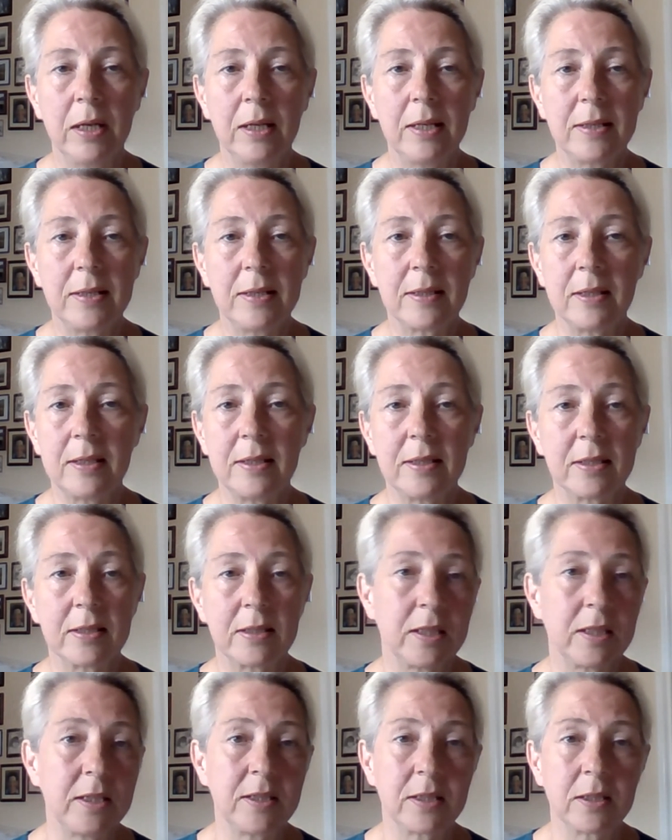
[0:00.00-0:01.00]
is
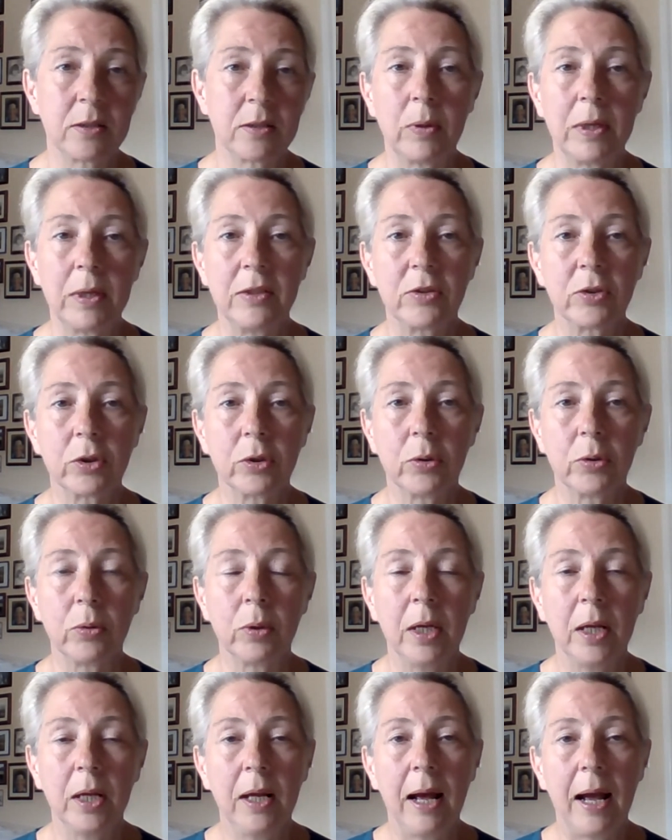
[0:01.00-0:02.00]
the way to go.